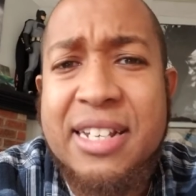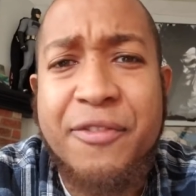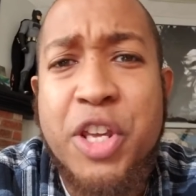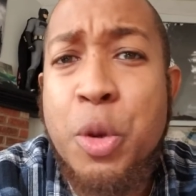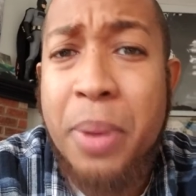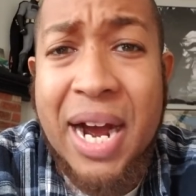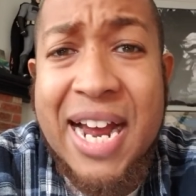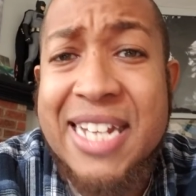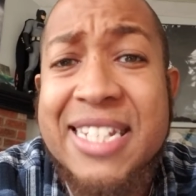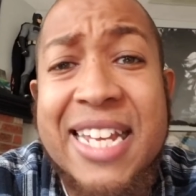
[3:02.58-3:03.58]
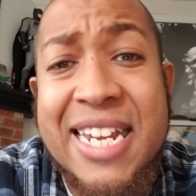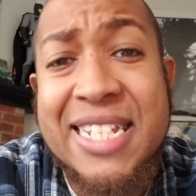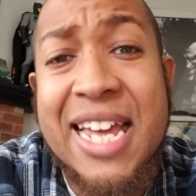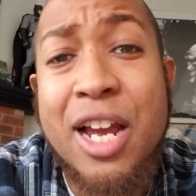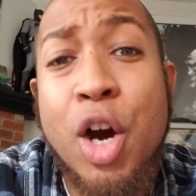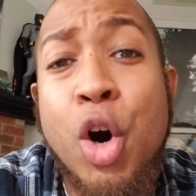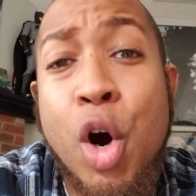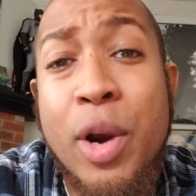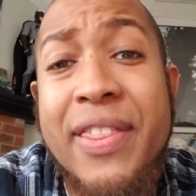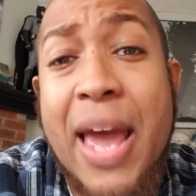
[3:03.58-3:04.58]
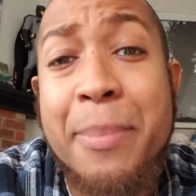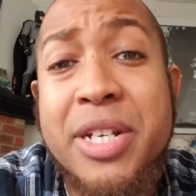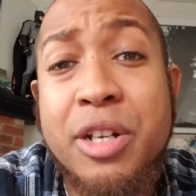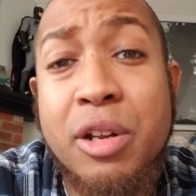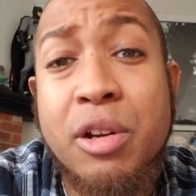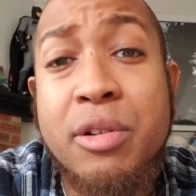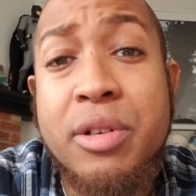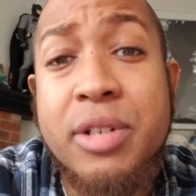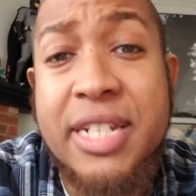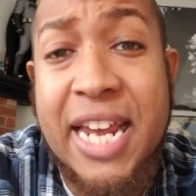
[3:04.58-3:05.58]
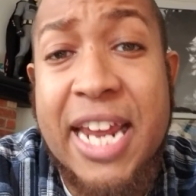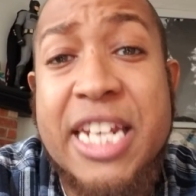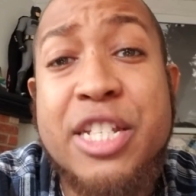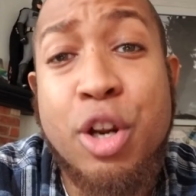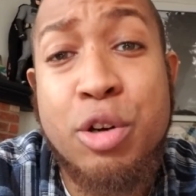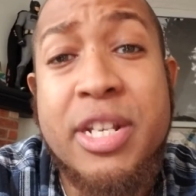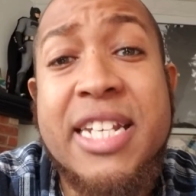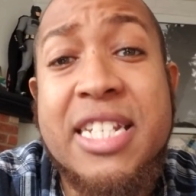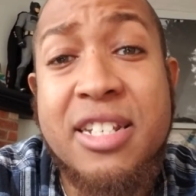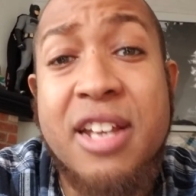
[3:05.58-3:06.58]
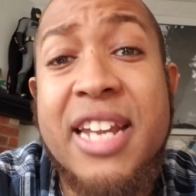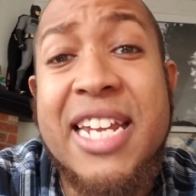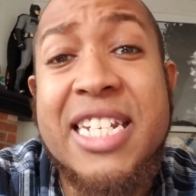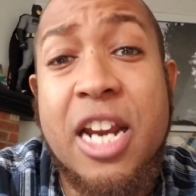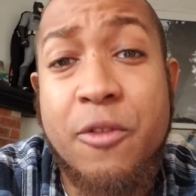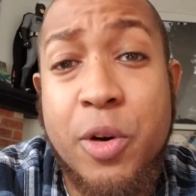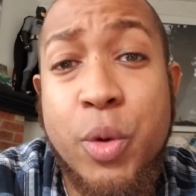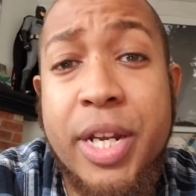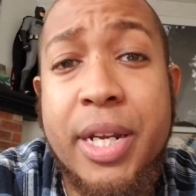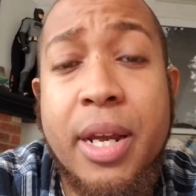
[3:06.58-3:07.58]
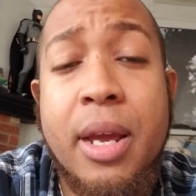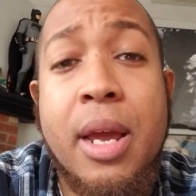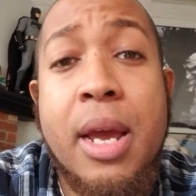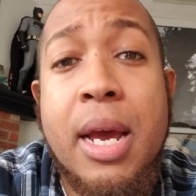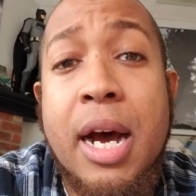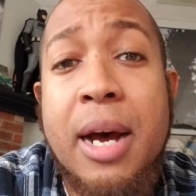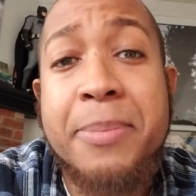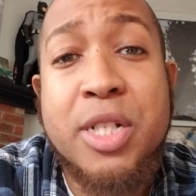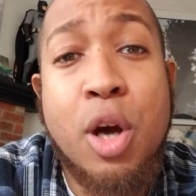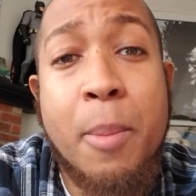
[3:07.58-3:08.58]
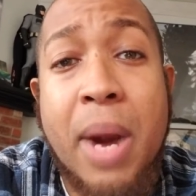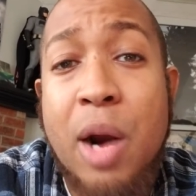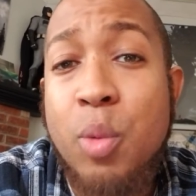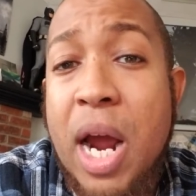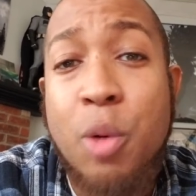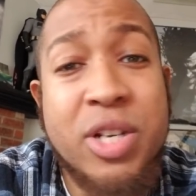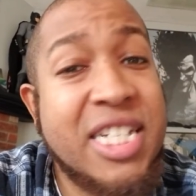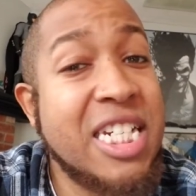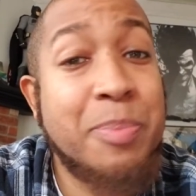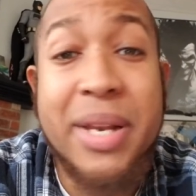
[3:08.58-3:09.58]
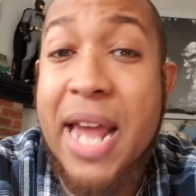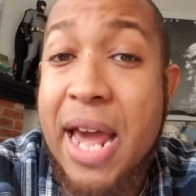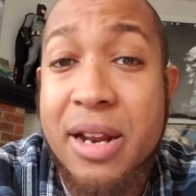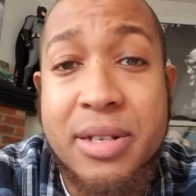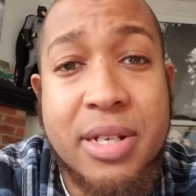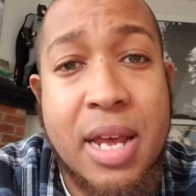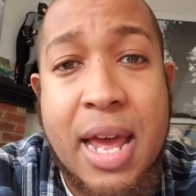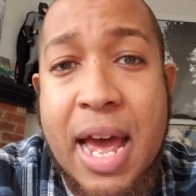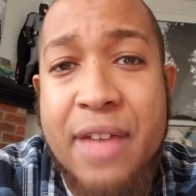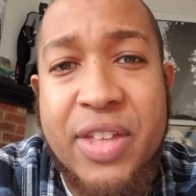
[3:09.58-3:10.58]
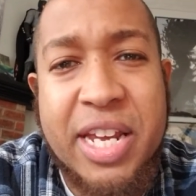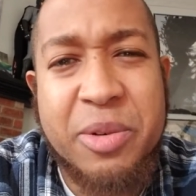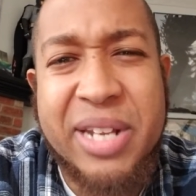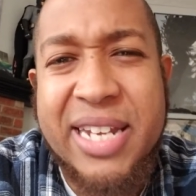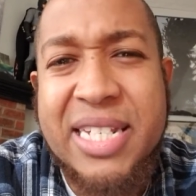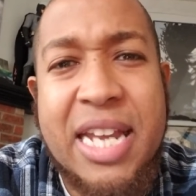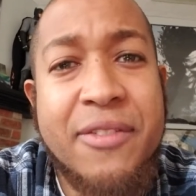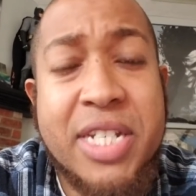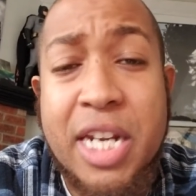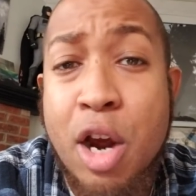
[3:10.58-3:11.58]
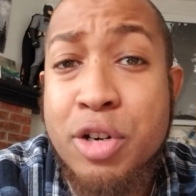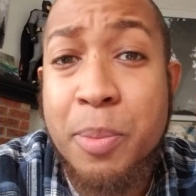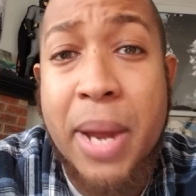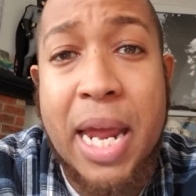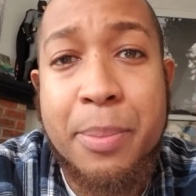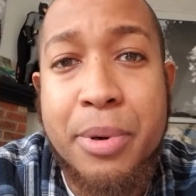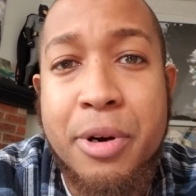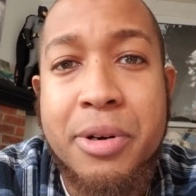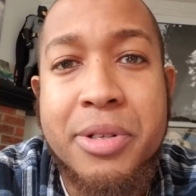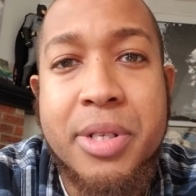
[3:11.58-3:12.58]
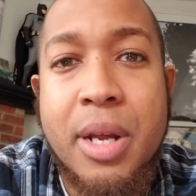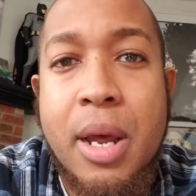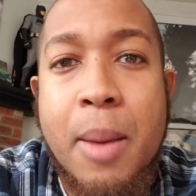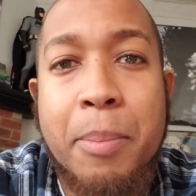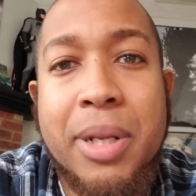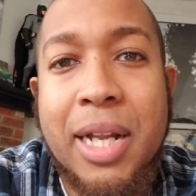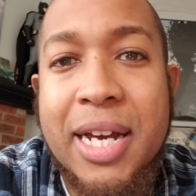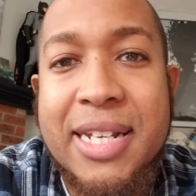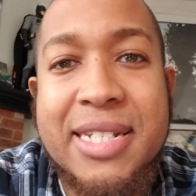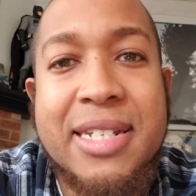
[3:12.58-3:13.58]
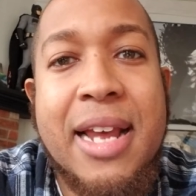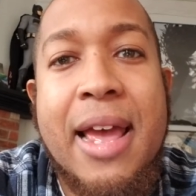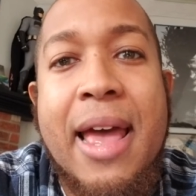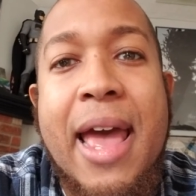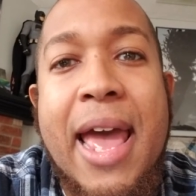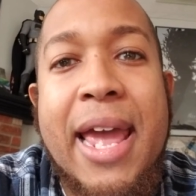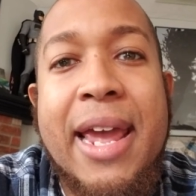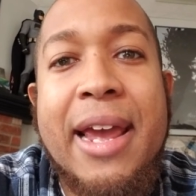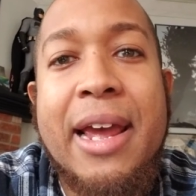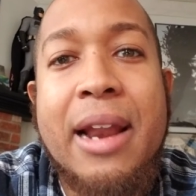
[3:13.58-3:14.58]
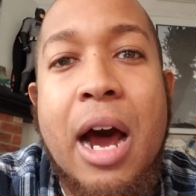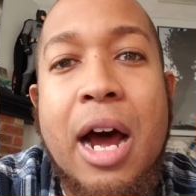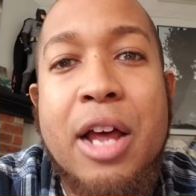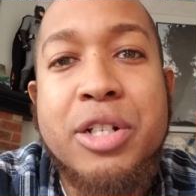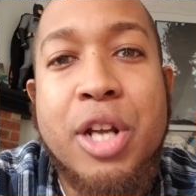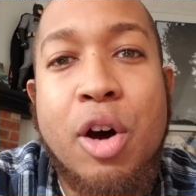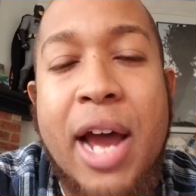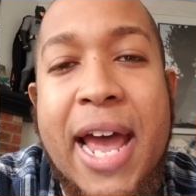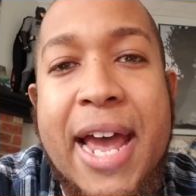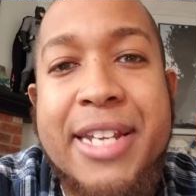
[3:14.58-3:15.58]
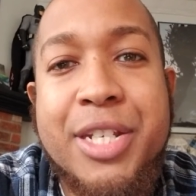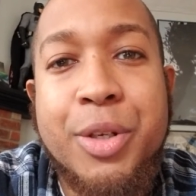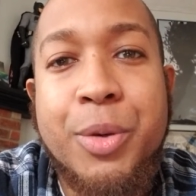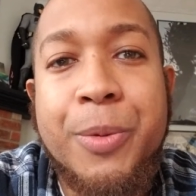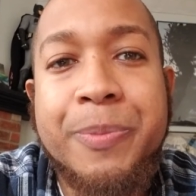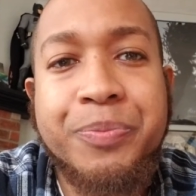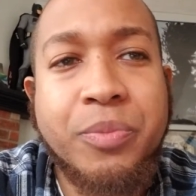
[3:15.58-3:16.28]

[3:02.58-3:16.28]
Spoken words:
of coupons, things that go on at that particular days, Thursdays and Sundays every week. So my route was just bananas. I think it was like 1,700 papers plus, and I also had to